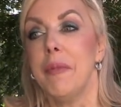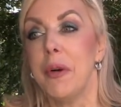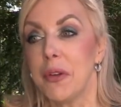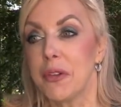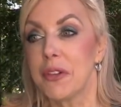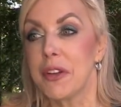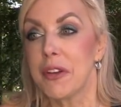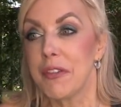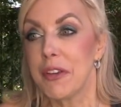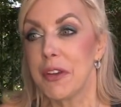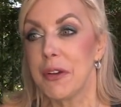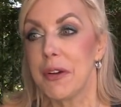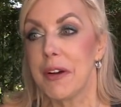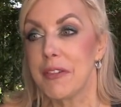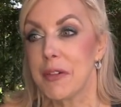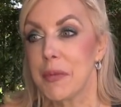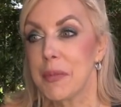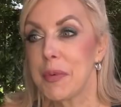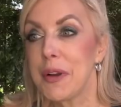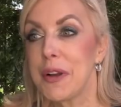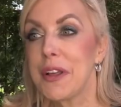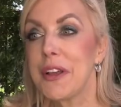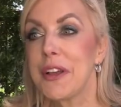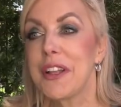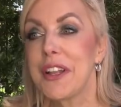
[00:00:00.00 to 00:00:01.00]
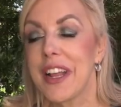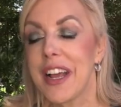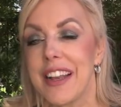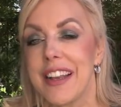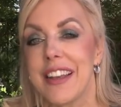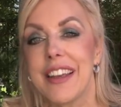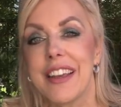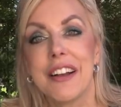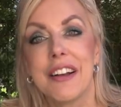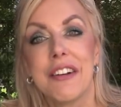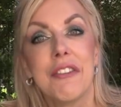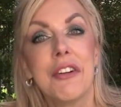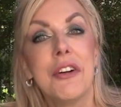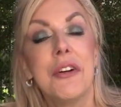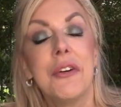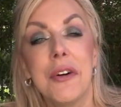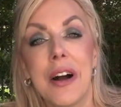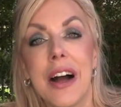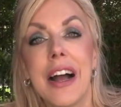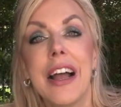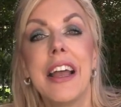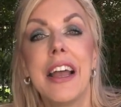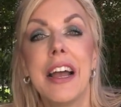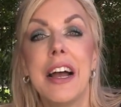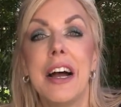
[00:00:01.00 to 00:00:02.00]
Most of you have a pretty good idea of
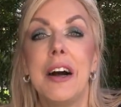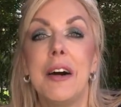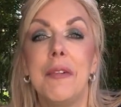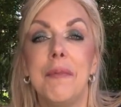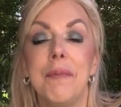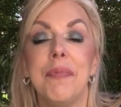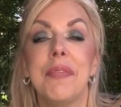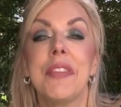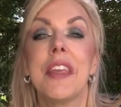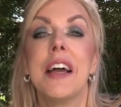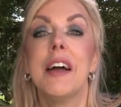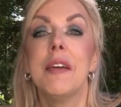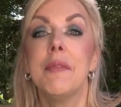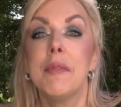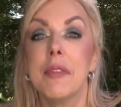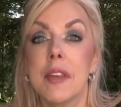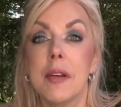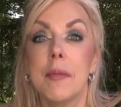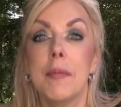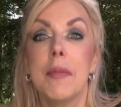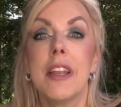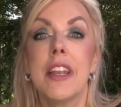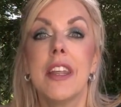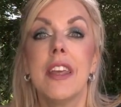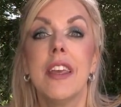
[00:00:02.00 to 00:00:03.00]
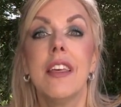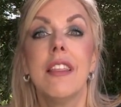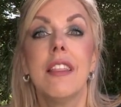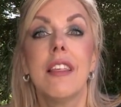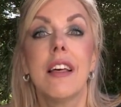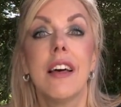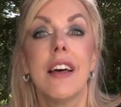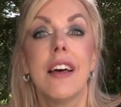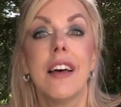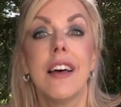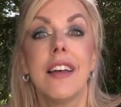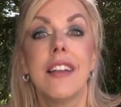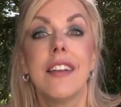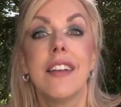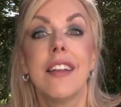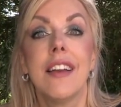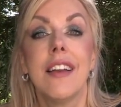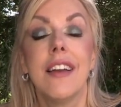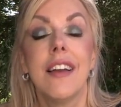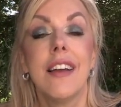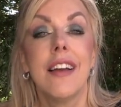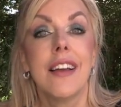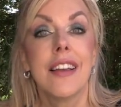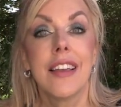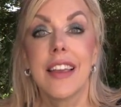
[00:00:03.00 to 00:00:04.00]
who I am. I'm somebody that
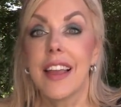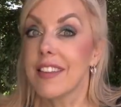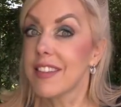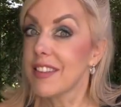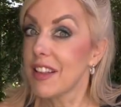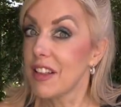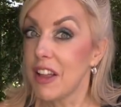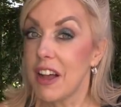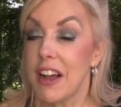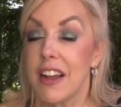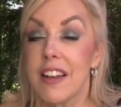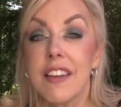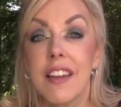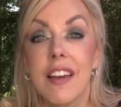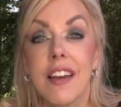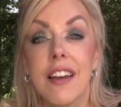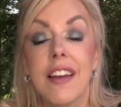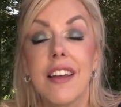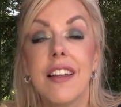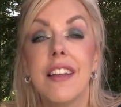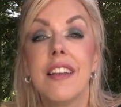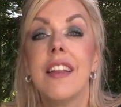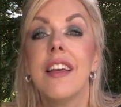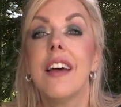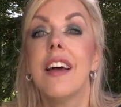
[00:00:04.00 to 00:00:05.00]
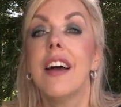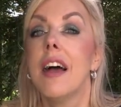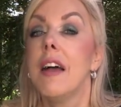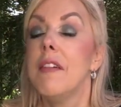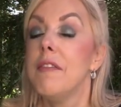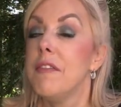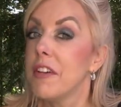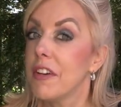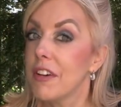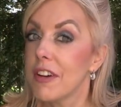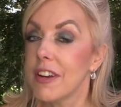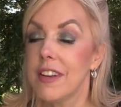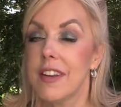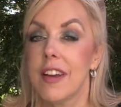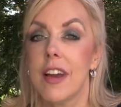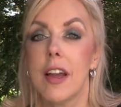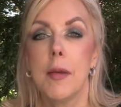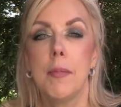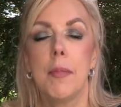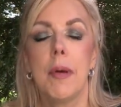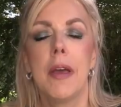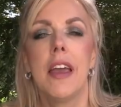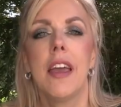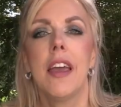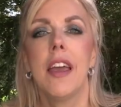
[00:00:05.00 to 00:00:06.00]
gets a lot done, I'm very
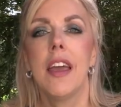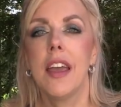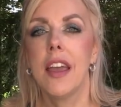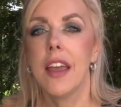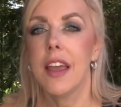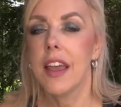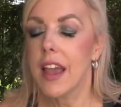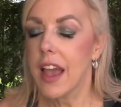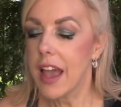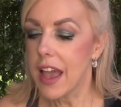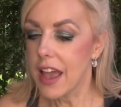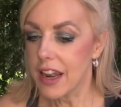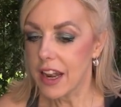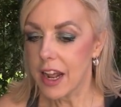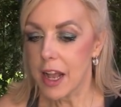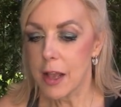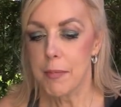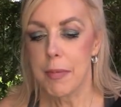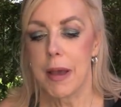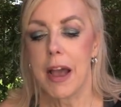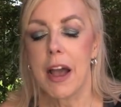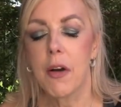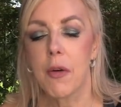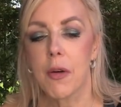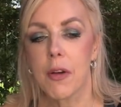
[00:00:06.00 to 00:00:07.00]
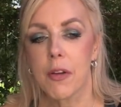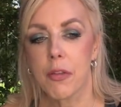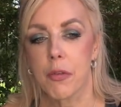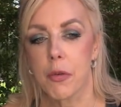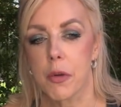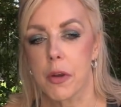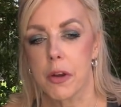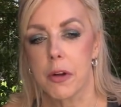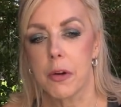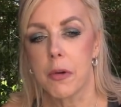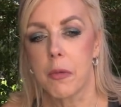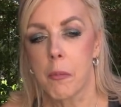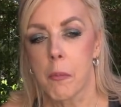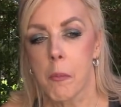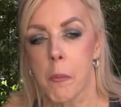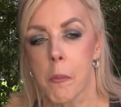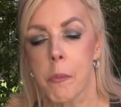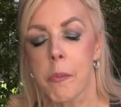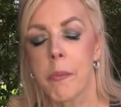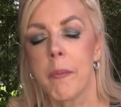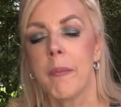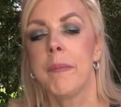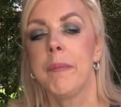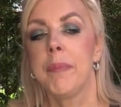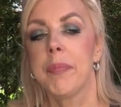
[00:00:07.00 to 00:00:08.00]
type A, and I power through.
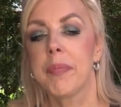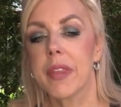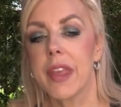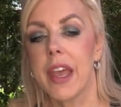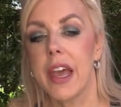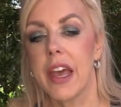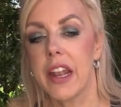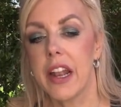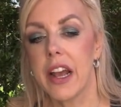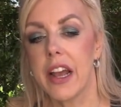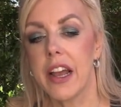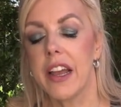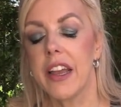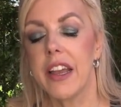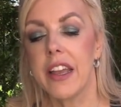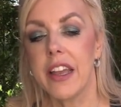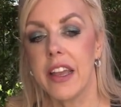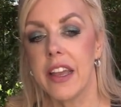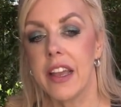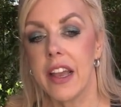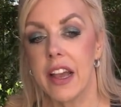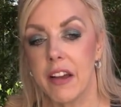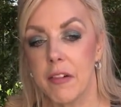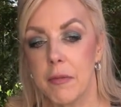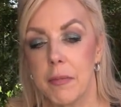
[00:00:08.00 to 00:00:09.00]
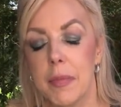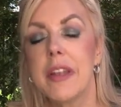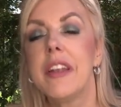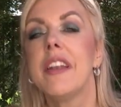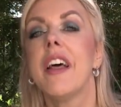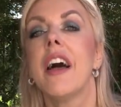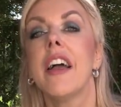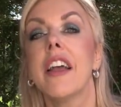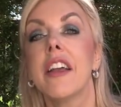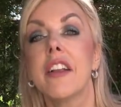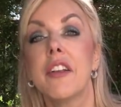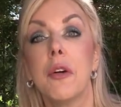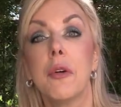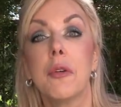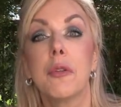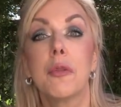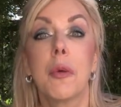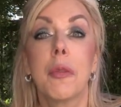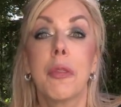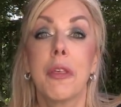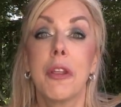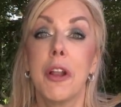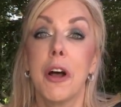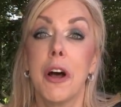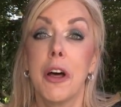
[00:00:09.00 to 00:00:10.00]
And I have been
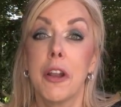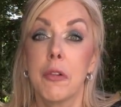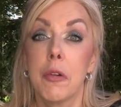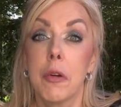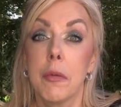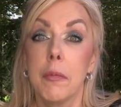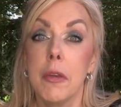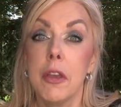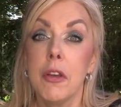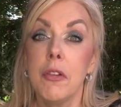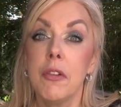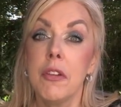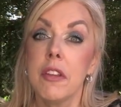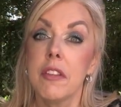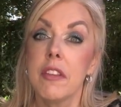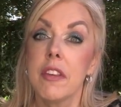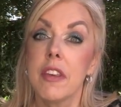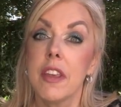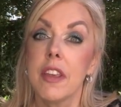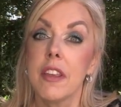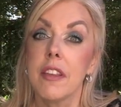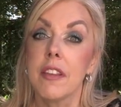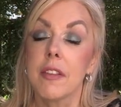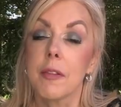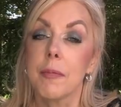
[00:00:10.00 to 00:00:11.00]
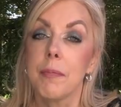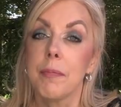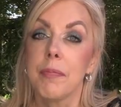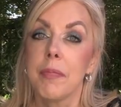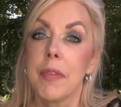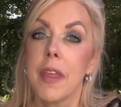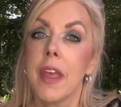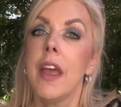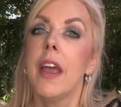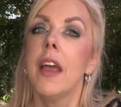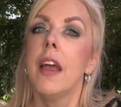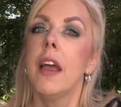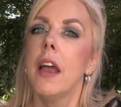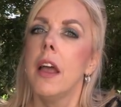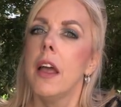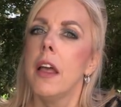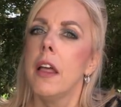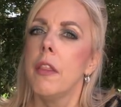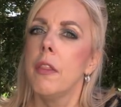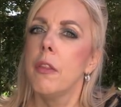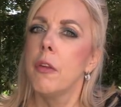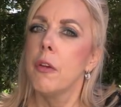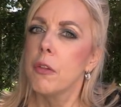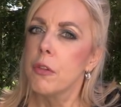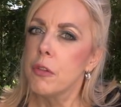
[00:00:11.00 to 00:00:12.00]
diagnosed with an autoimmune disease.
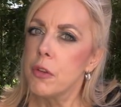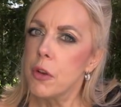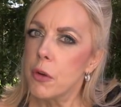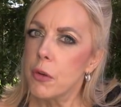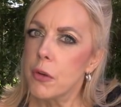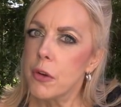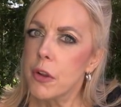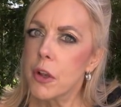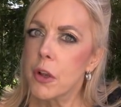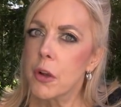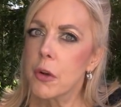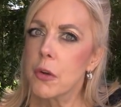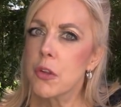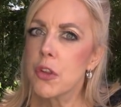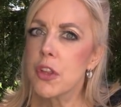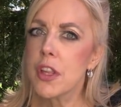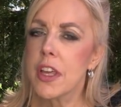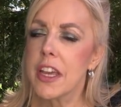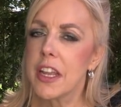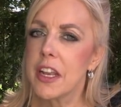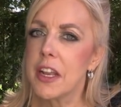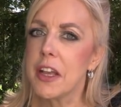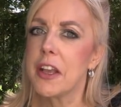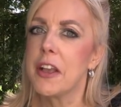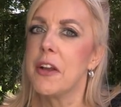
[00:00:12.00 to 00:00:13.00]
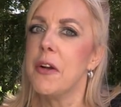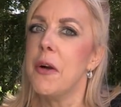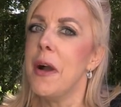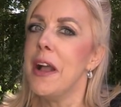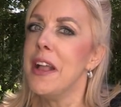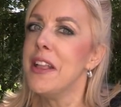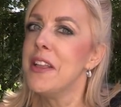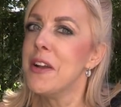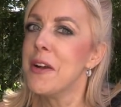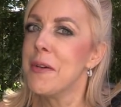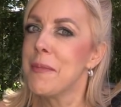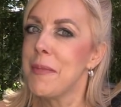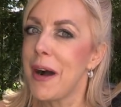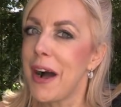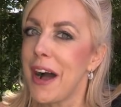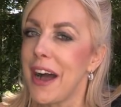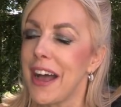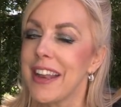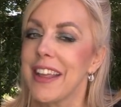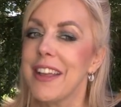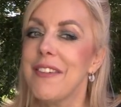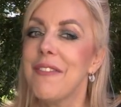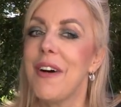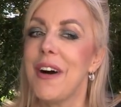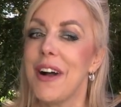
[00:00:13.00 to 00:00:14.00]
There's no negotiating when your
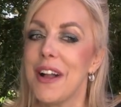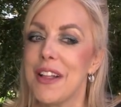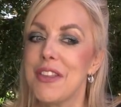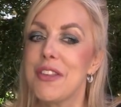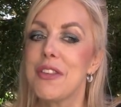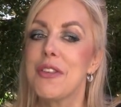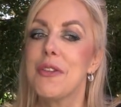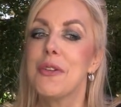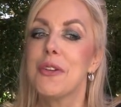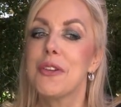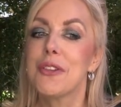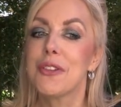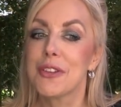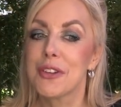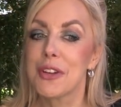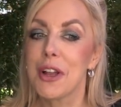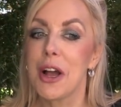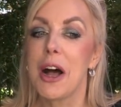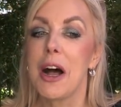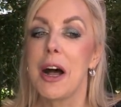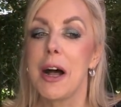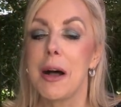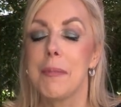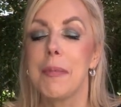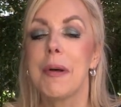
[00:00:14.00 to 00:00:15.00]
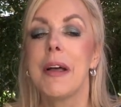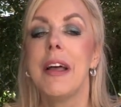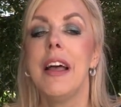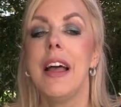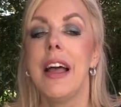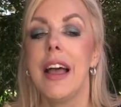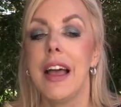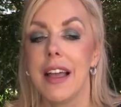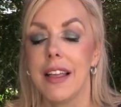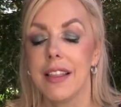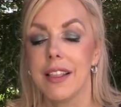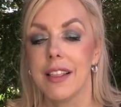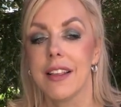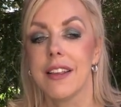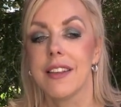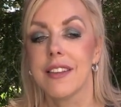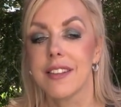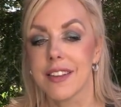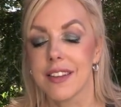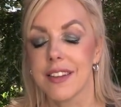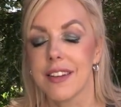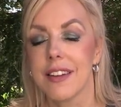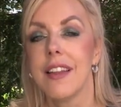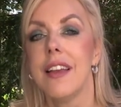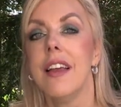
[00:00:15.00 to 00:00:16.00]
body wants you to stop and
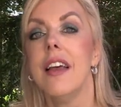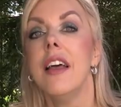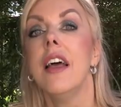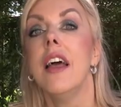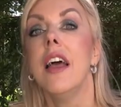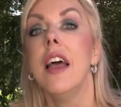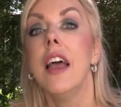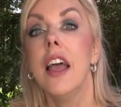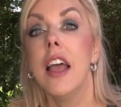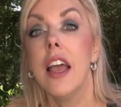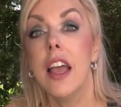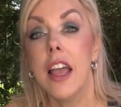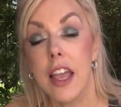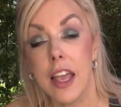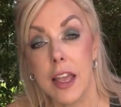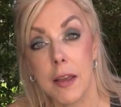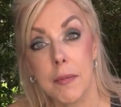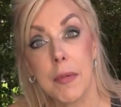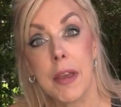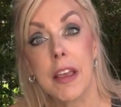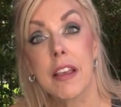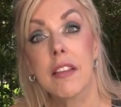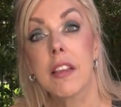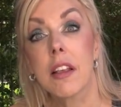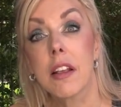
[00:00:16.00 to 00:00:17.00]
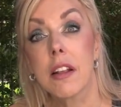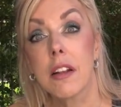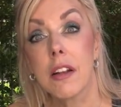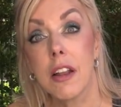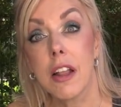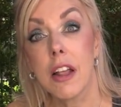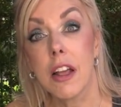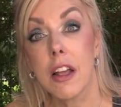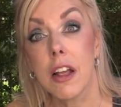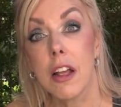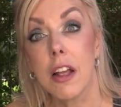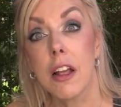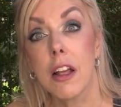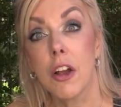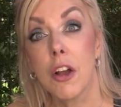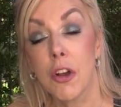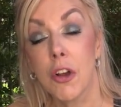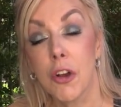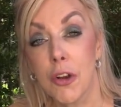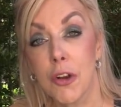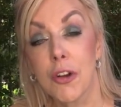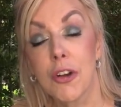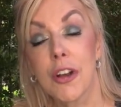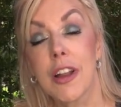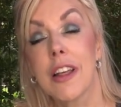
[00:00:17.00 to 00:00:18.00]
listen. It makes it
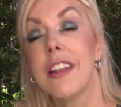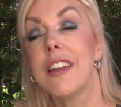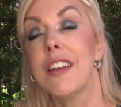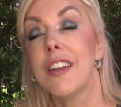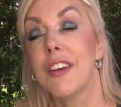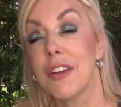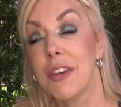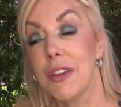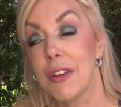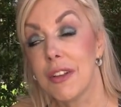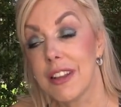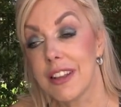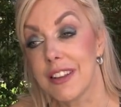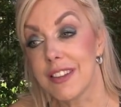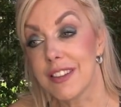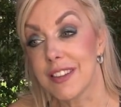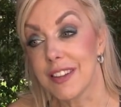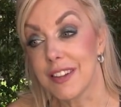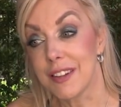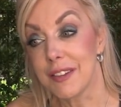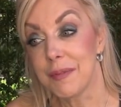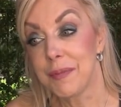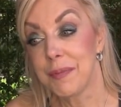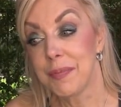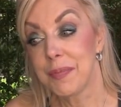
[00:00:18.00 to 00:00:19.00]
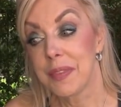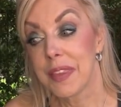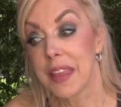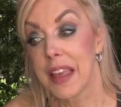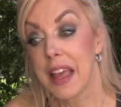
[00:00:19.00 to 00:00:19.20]
heard until you listen.